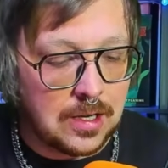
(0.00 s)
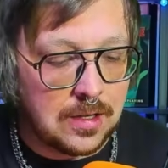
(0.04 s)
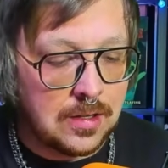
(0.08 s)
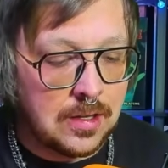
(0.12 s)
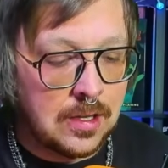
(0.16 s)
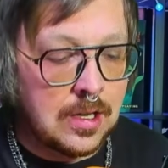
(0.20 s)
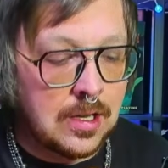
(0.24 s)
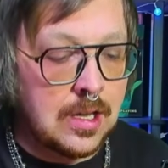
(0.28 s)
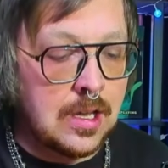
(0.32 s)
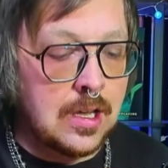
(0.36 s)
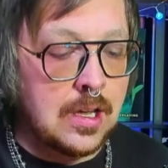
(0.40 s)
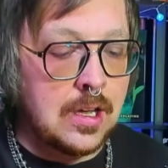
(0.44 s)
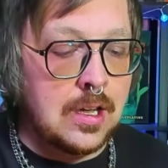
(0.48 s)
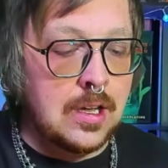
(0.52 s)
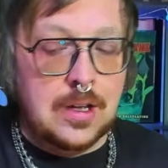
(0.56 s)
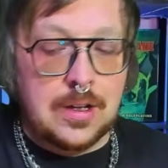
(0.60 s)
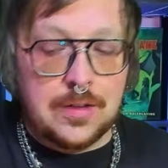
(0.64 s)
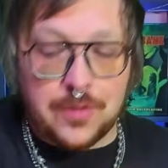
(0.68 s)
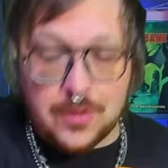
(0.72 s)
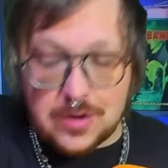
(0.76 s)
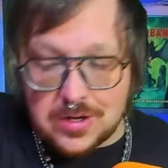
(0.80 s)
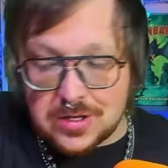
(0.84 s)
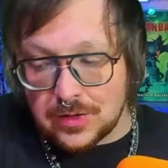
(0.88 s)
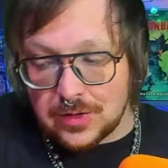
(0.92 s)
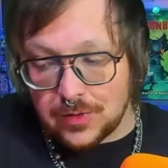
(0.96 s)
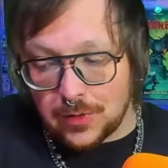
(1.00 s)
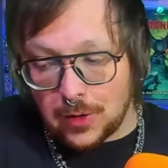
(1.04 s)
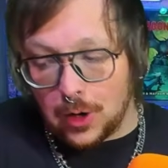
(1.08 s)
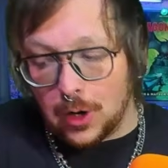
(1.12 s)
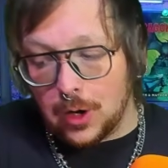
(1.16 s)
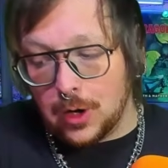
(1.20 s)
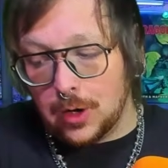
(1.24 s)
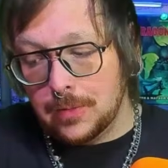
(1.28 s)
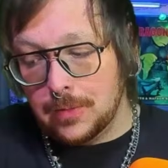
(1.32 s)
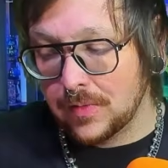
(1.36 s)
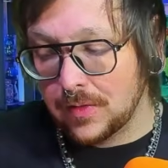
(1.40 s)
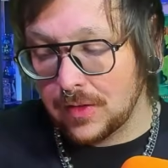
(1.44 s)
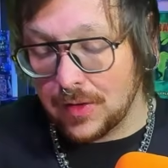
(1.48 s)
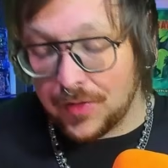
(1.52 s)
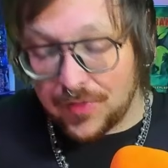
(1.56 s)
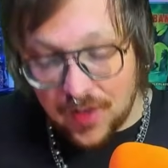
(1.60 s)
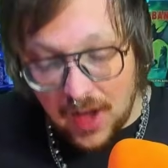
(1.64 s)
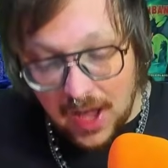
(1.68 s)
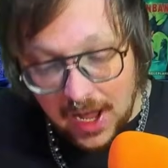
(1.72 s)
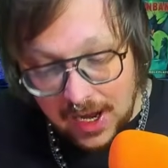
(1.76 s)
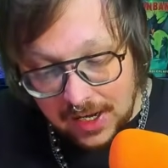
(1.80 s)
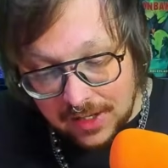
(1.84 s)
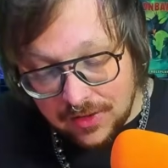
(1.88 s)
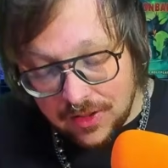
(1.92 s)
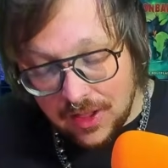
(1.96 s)
First of all, the
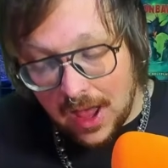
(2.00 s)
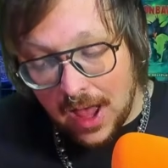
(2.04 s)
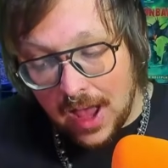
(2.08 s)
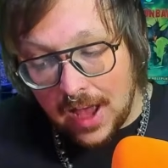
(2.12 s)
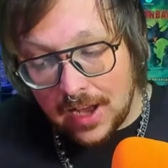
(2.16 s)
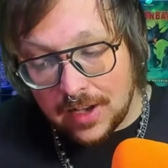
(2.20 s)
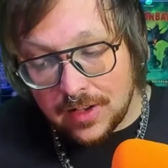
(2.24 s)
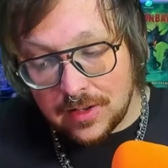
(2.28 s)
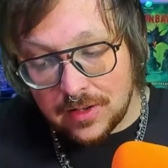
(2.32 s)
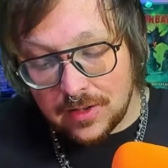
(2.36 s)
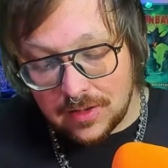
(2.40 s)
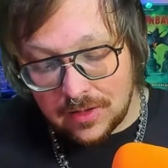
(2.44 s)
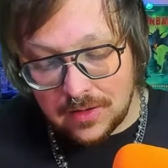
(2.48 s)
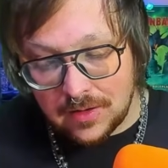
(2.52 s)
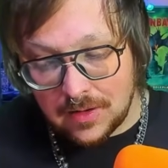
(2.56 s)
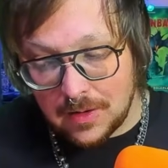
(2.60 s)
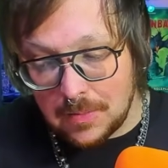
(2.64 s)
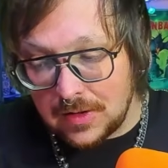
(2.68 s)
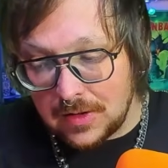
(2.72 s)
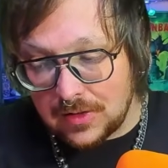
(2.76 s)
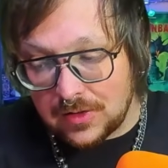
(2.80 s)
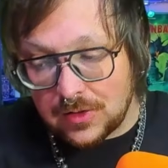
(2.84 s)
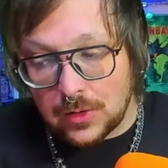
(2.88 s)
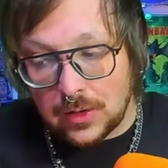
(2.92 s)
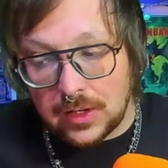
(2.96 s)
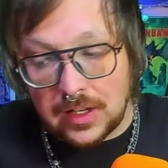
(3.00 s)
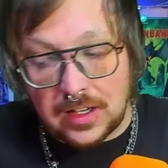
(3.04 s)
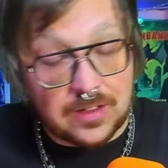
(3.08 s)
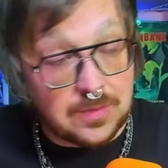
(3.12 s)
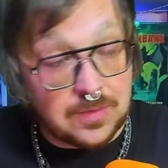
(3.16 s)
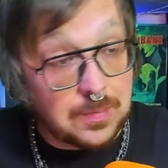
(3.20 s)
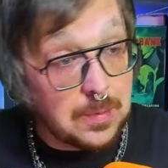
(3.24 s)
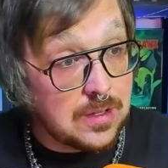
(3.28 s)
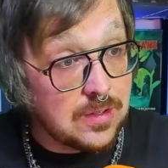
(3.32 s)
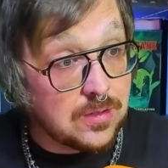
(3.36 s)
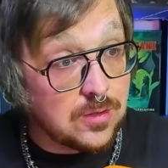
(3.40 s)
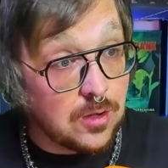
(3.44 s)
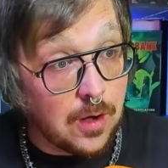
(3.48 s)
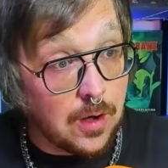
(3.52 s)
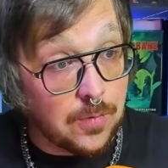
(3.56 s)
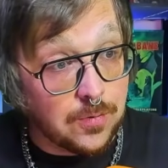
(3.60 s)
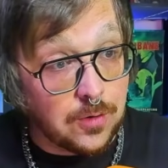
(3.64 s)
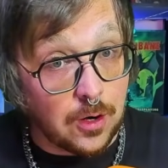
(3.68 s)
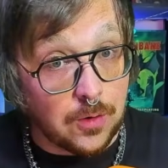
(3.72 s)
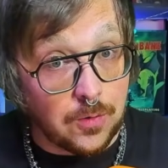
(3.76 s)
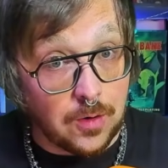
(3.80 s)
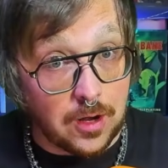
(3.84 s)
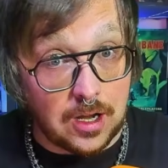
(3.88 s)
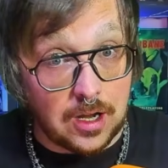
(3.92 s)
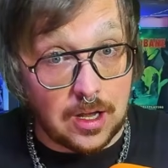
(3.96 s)
fact that the mystery has been solved
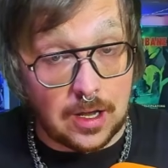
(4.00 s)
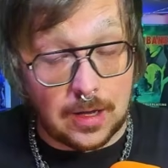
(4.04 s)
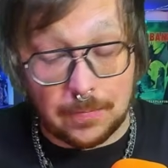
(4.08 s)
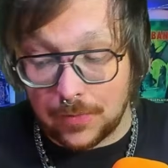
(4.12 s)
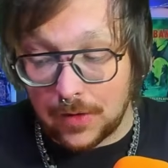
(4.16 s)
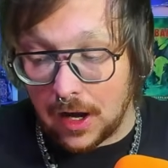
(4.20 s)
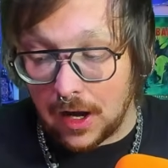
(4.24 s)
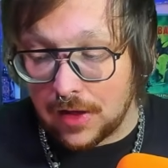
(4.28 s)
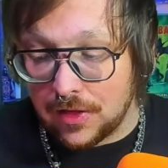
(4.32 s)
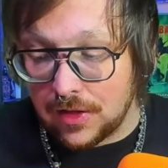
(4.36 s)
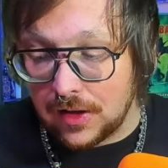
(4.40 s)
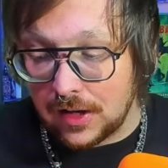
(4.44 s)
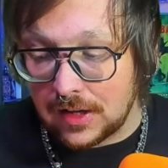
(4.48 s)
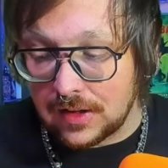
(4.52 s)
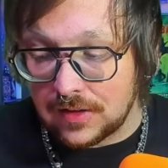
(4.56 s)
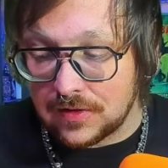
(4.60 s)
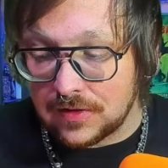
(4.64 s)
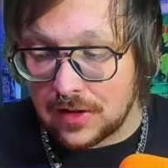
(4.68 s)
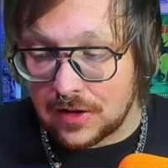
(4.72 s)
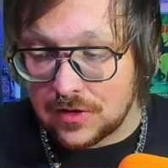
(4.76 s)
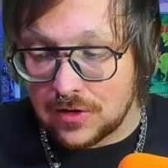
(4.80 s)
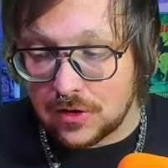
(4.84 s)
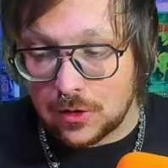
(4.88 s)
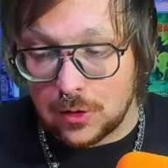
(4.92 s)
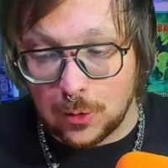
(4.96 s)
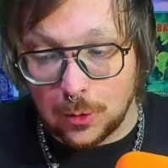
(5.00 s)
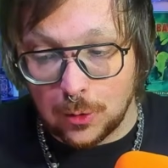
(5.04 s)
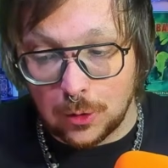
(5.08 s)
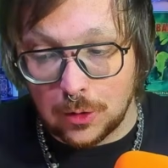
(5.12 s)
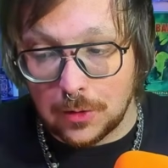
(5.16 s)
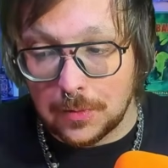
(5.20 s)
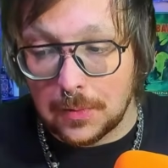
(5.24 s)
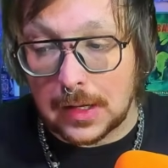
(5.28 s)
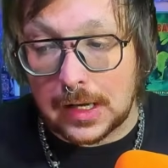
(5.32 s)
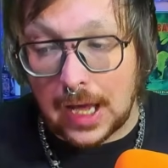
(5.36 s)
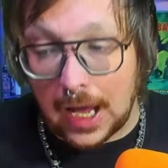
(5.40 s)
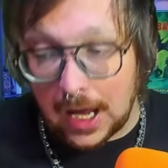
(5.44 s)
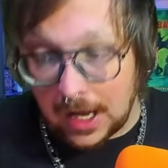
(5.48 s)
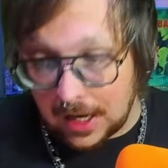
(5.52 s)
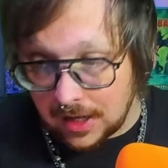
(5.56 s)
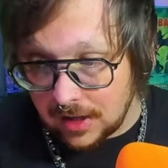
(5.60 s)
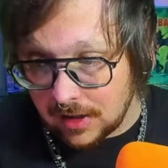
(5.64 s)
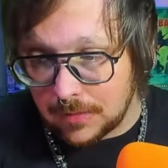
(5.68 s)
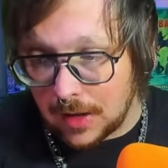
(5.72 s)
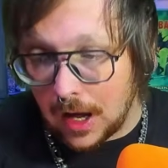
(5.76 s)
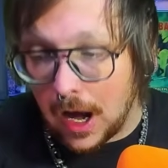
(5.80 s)
already, I think is such a cool mechanic.